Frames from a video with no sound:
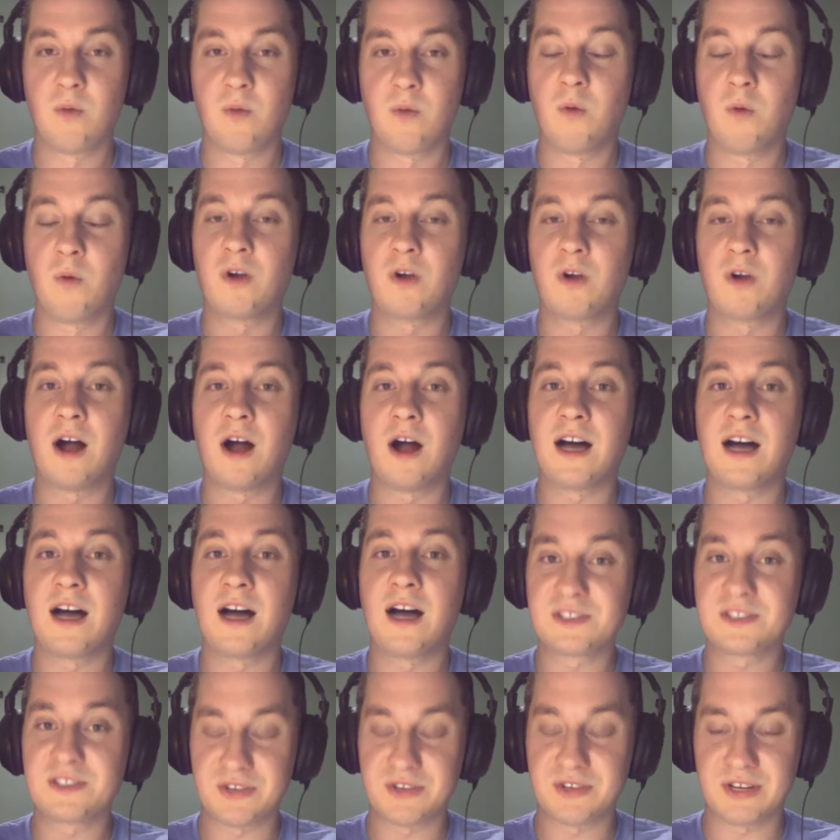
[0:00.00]
What we're
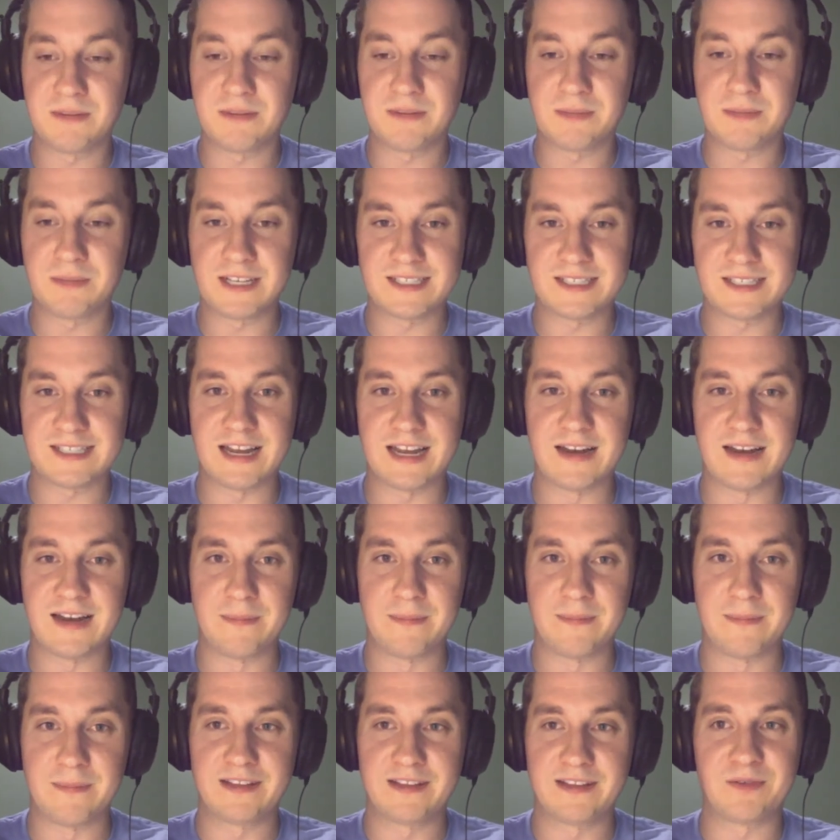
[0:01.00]
also going to be excited
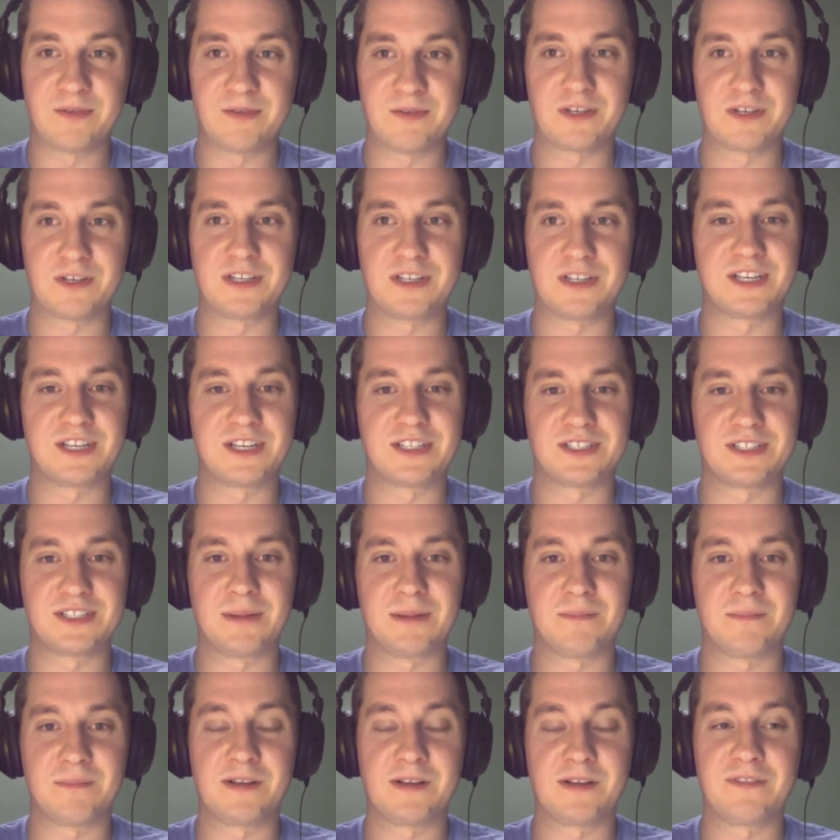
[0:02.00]
about that we're going to touch
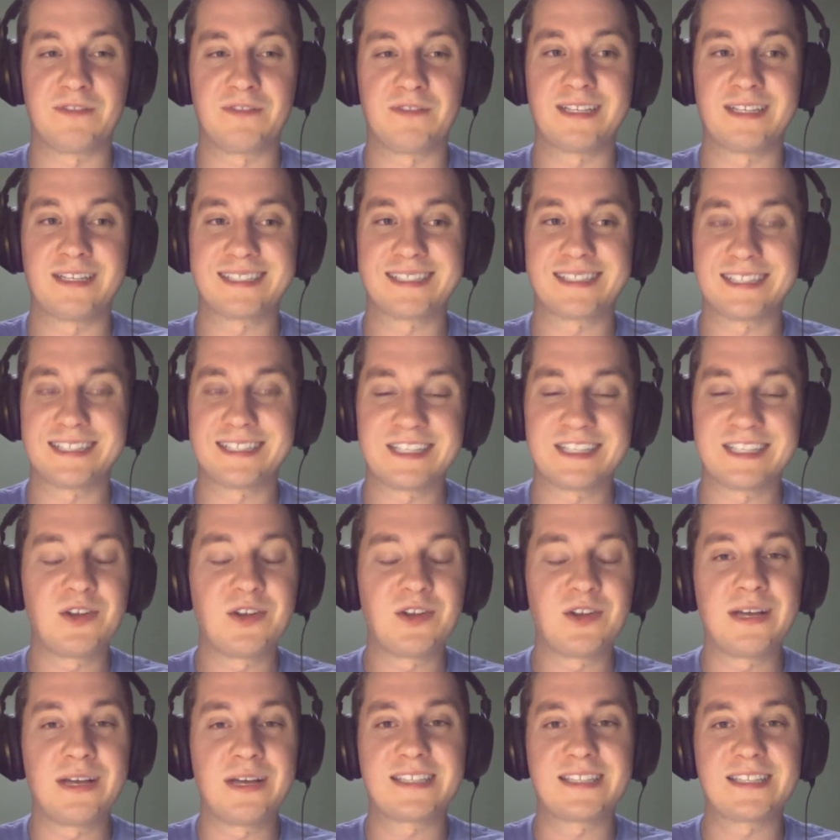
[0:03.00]
on briefly is
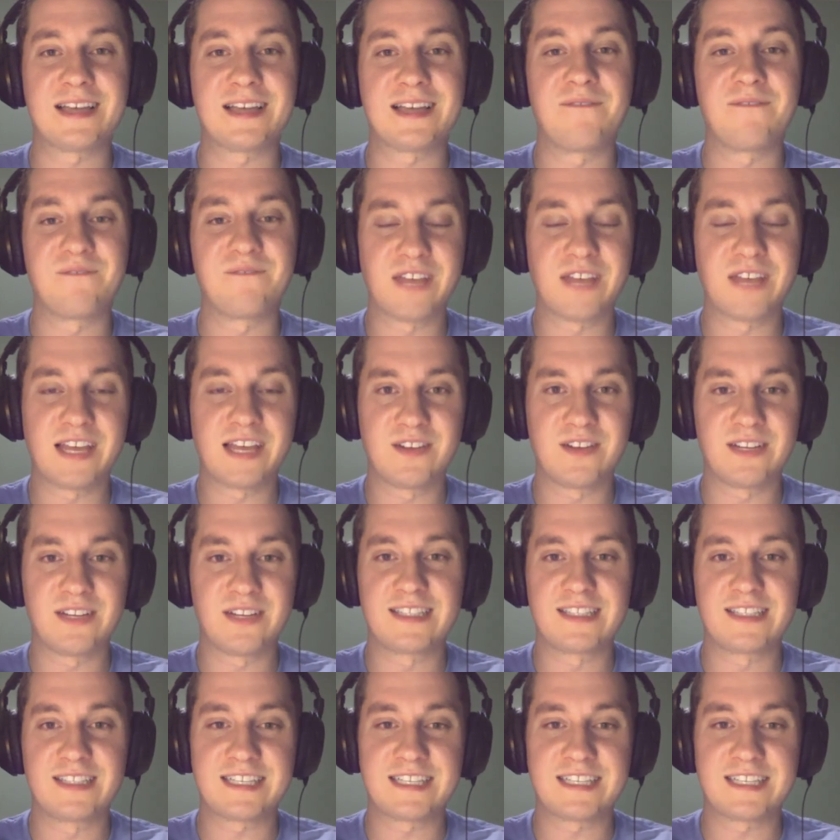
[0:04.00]
Nintendo has unveiled
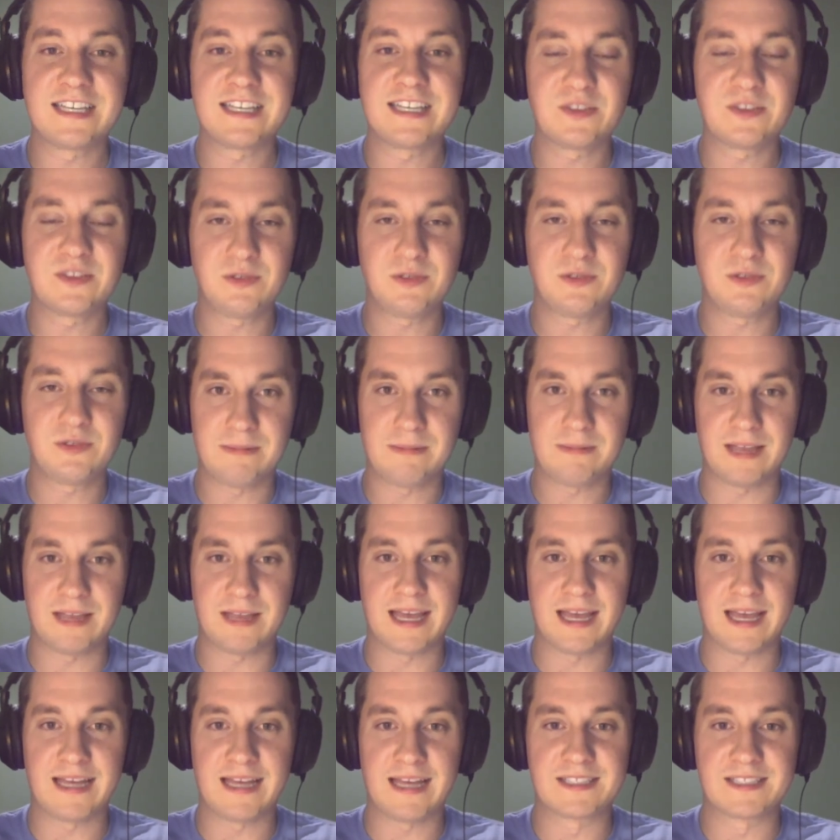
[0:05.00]
its E3
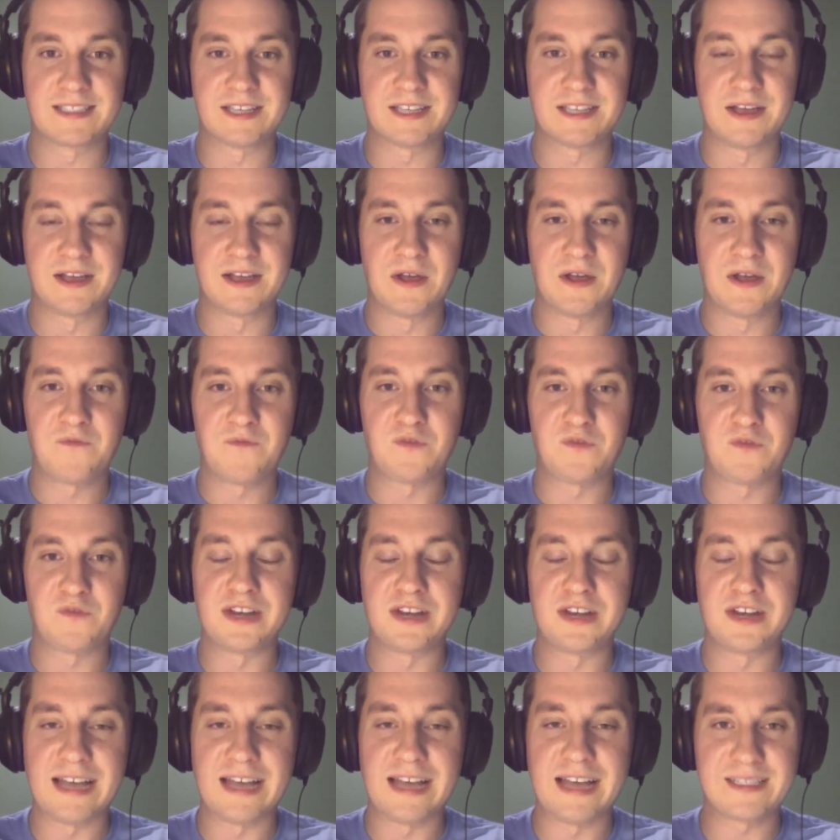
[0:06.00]
plans for
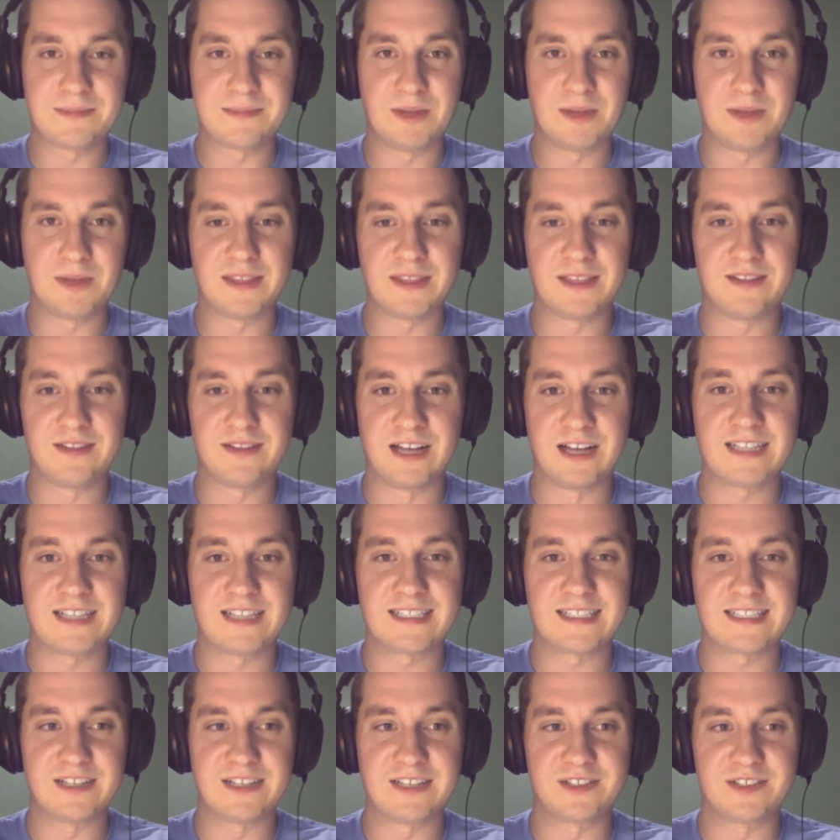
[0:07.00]
next month in
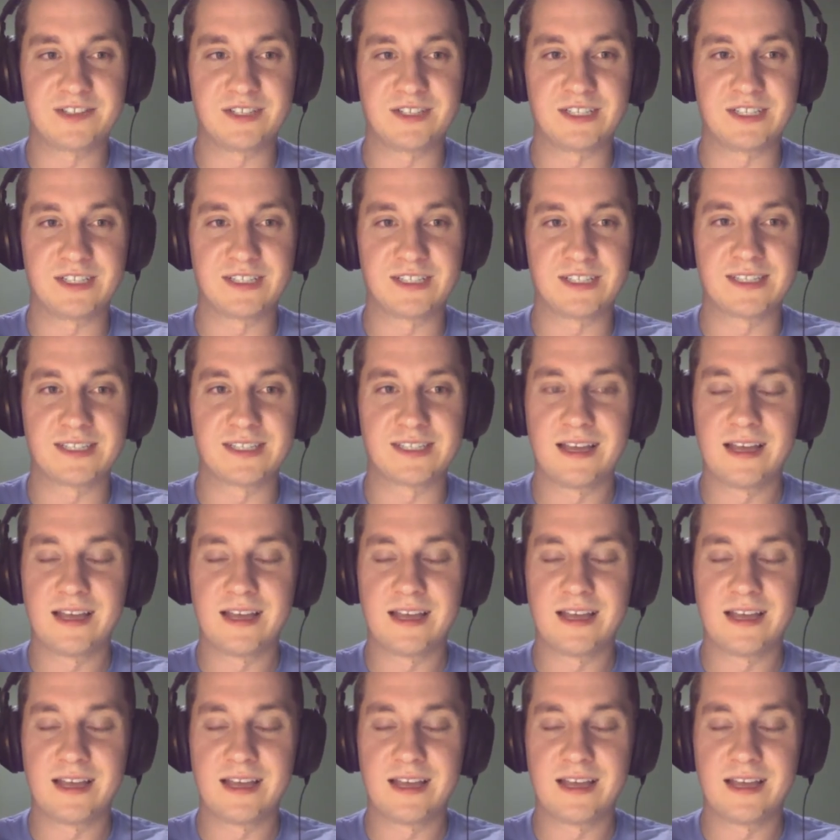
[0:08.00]
Los Angeles.